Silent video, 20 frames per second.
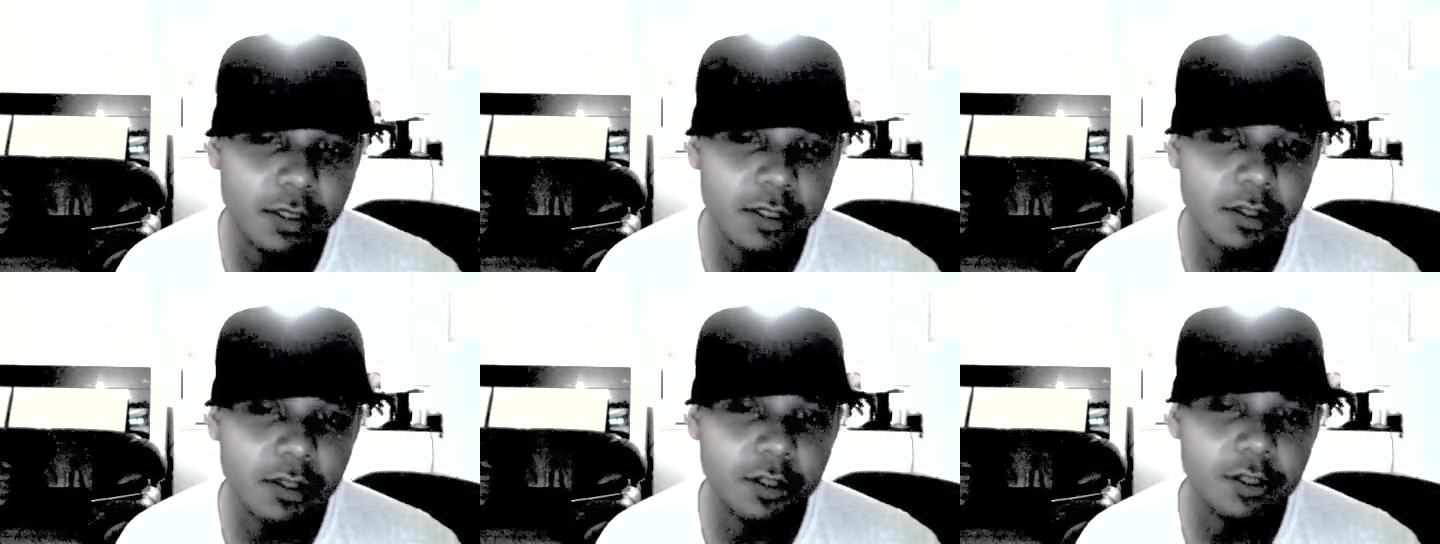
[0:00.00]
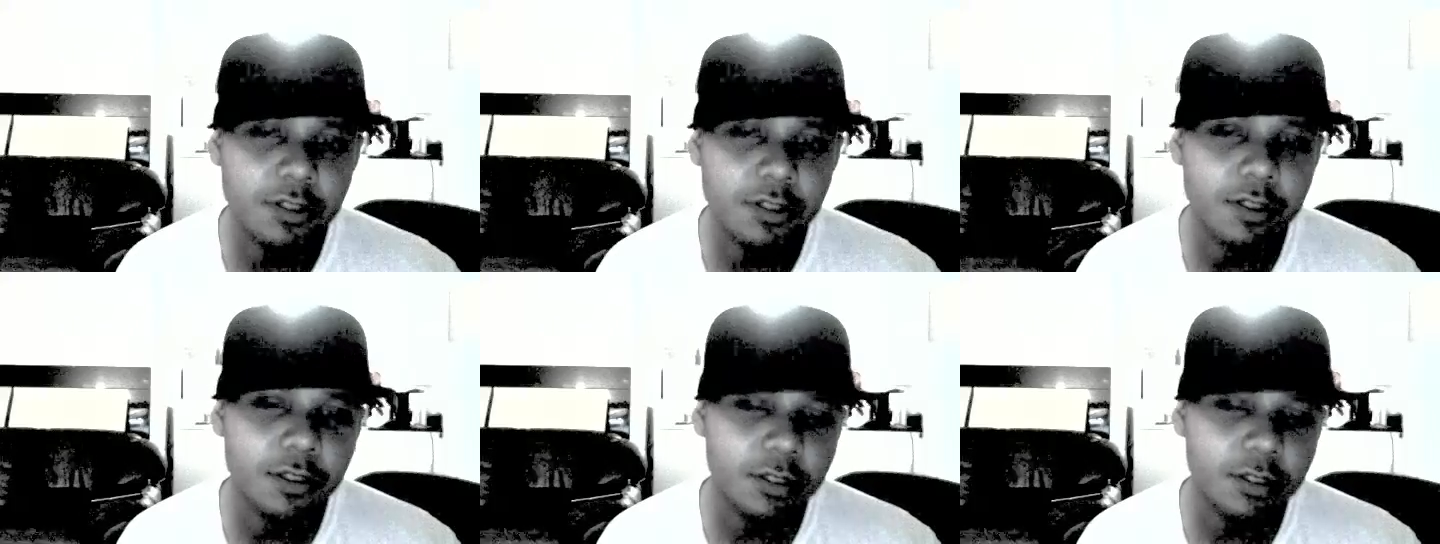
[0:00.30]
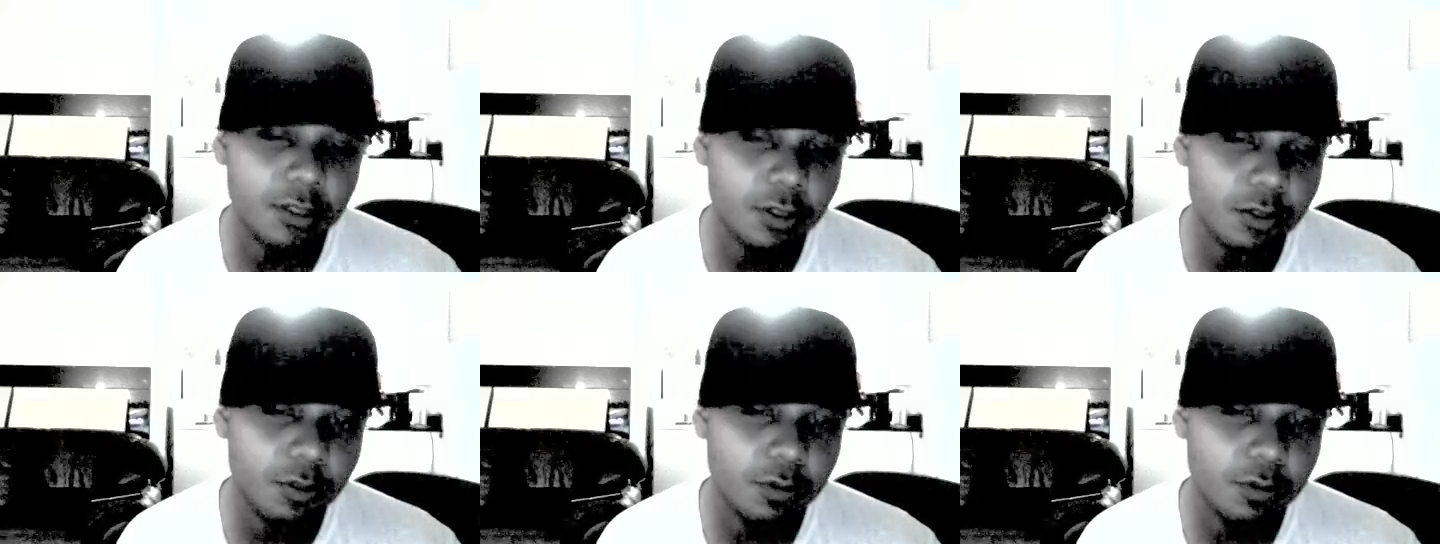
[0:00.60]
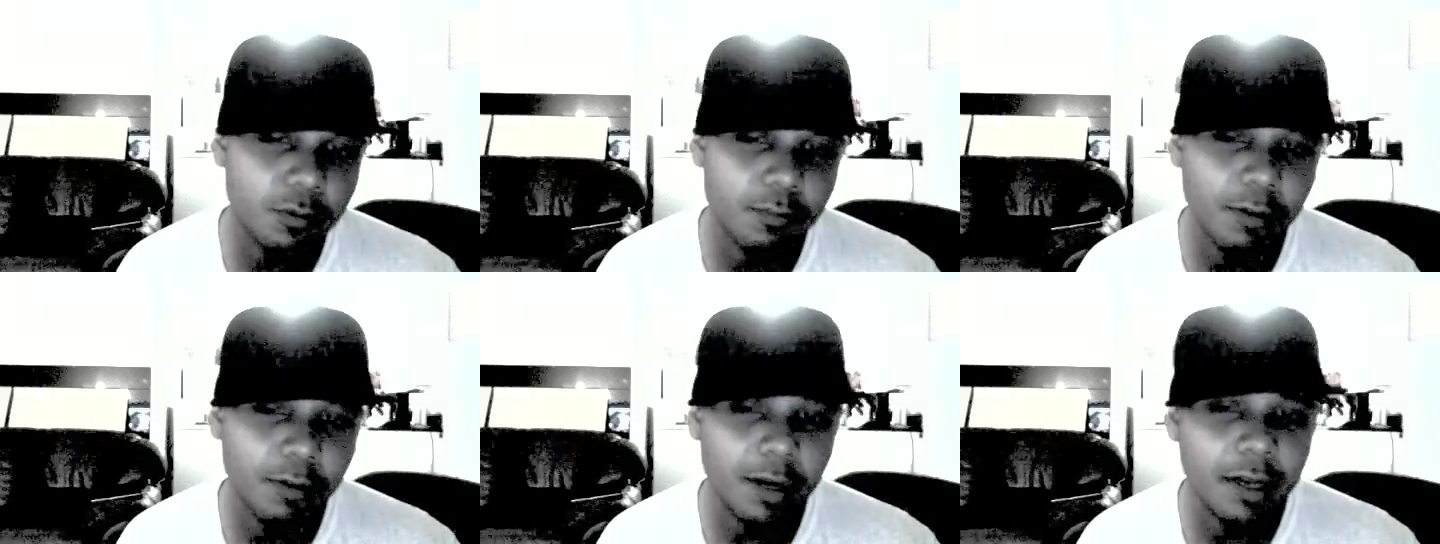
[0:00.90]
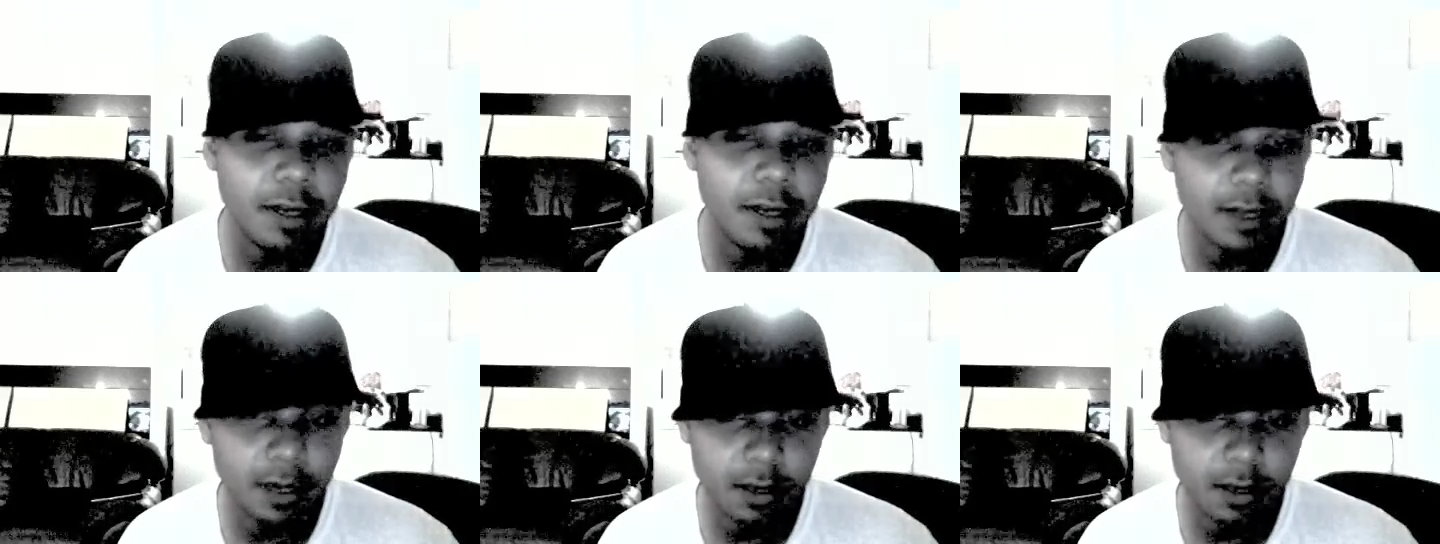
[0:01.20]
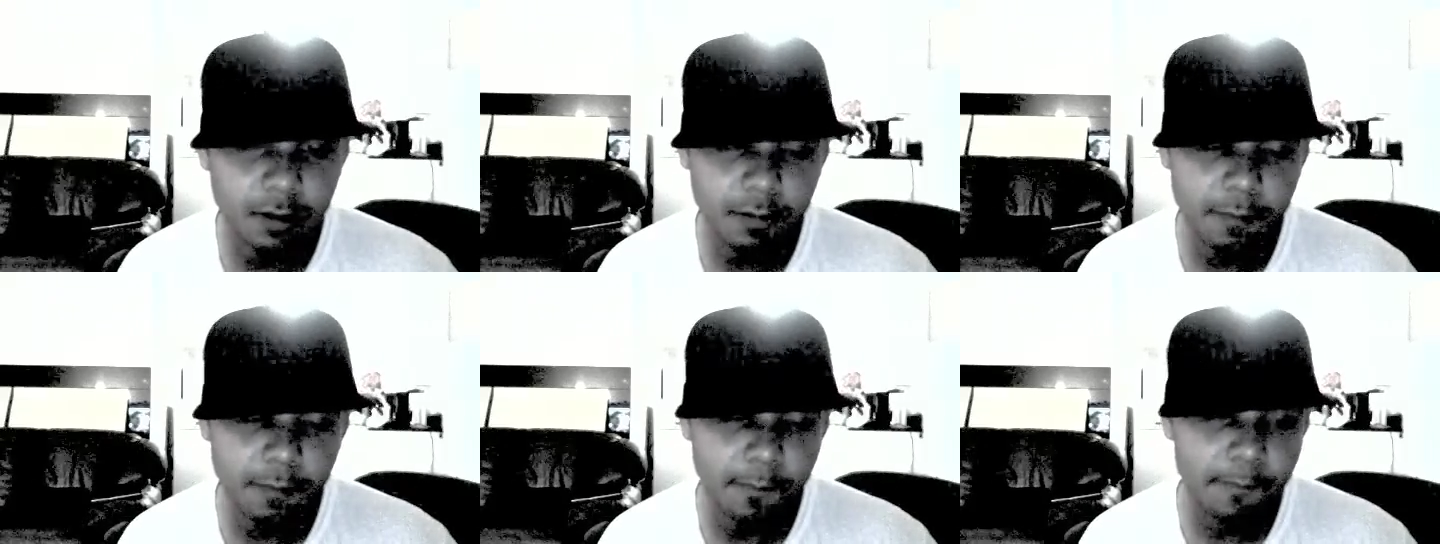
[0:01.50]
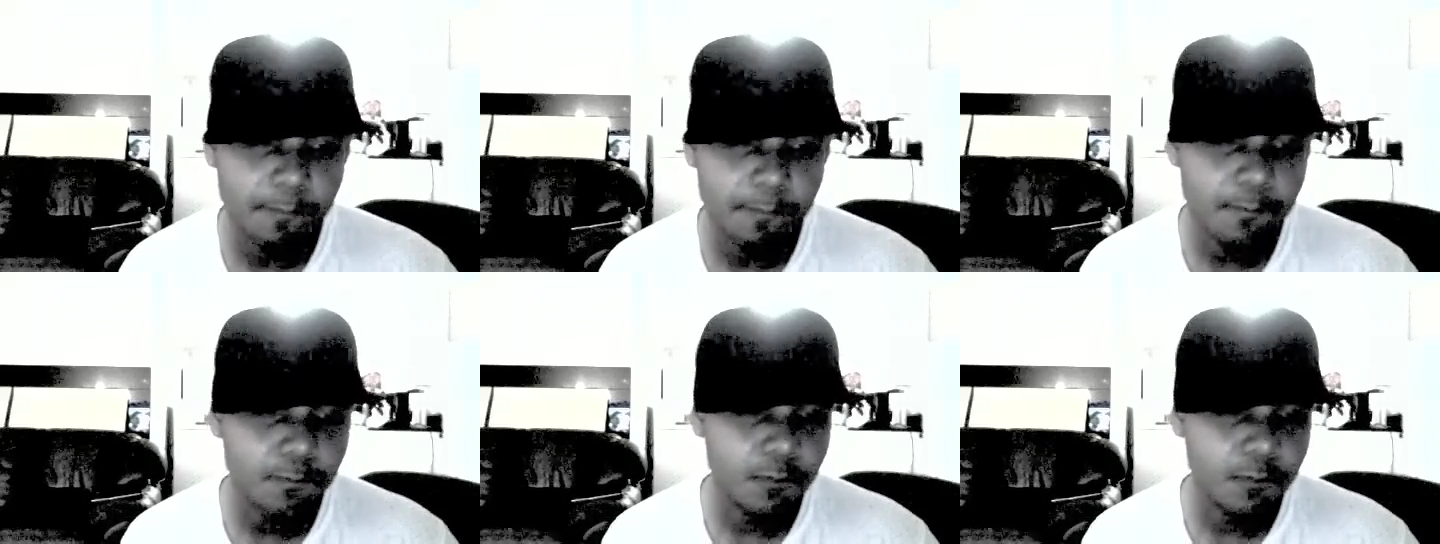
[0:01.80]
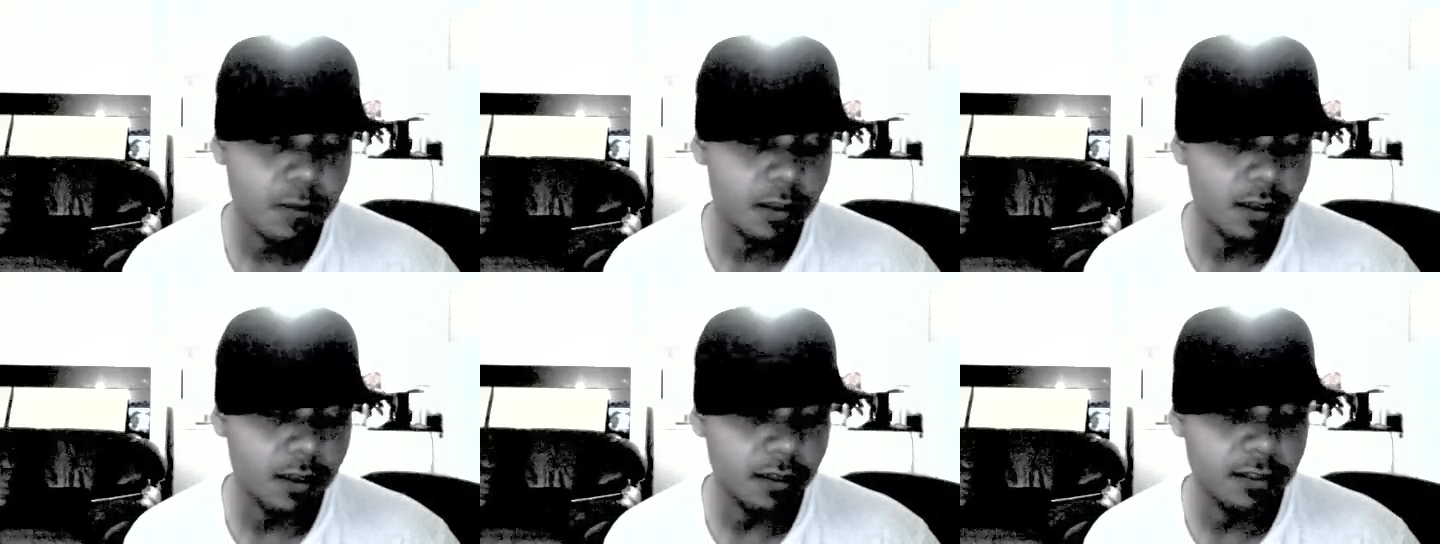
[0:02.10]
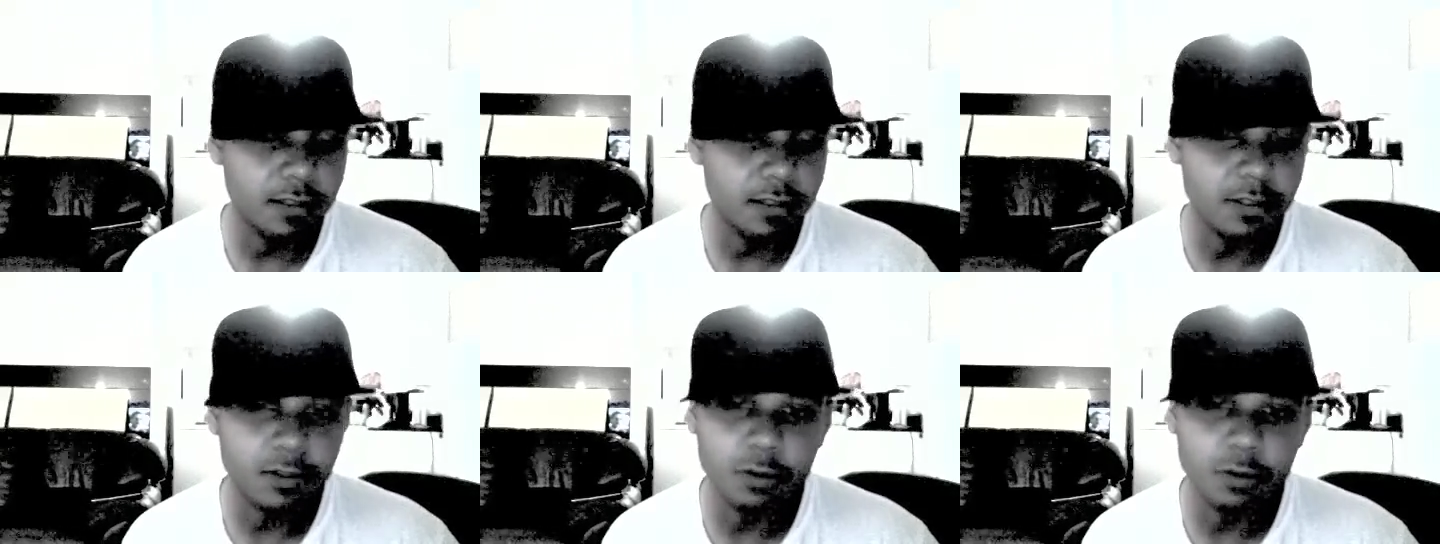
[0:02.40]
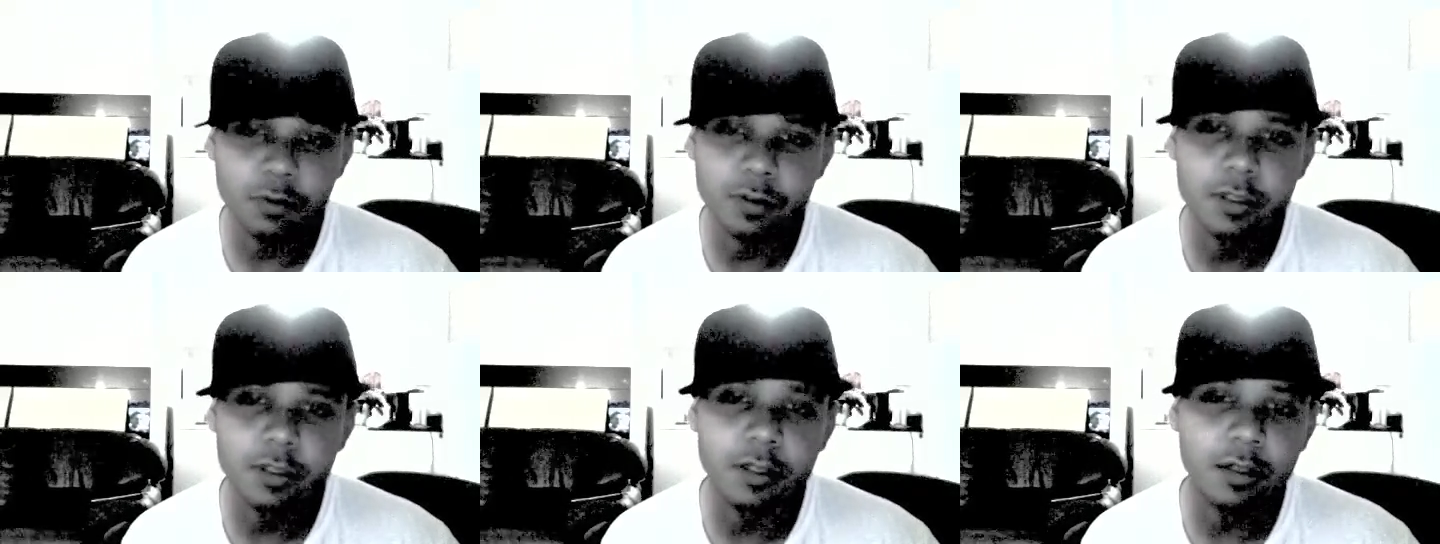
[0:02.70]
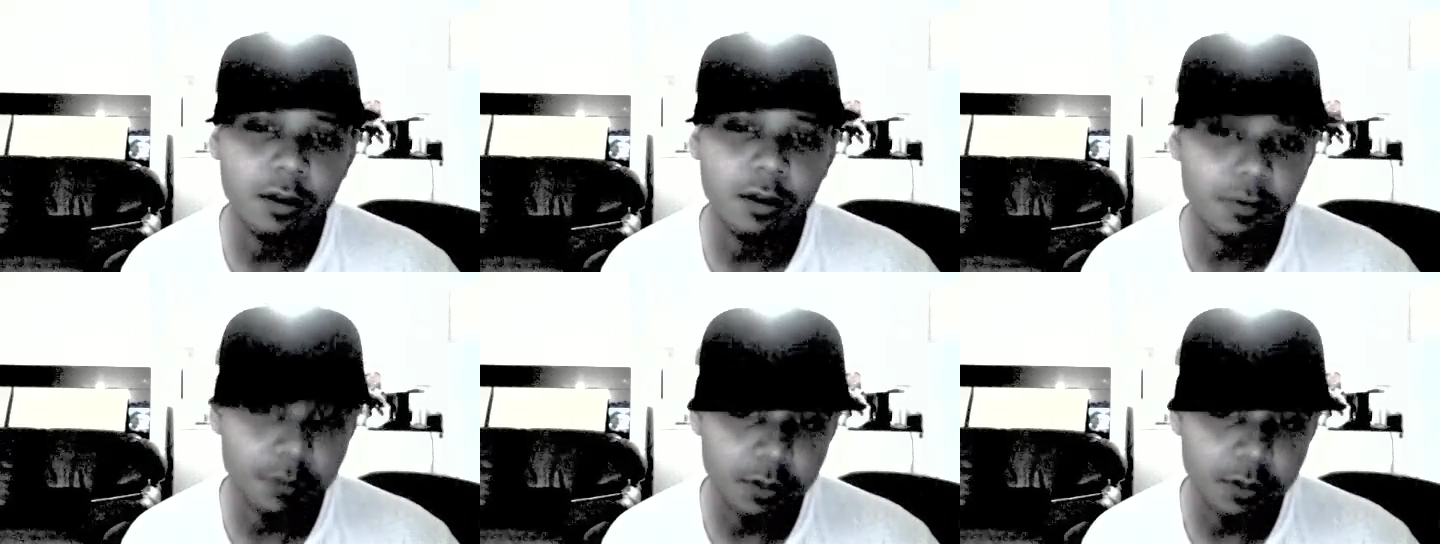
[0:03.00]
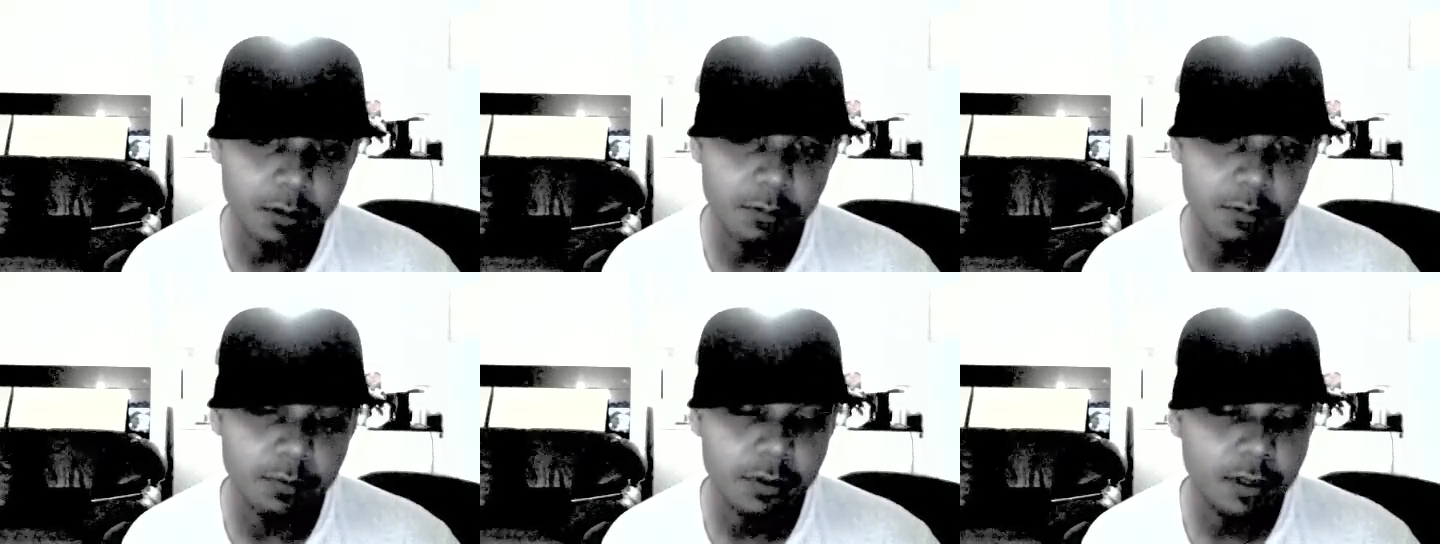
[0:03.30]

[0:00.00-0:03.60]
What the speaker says: or should know by now, at least know of him.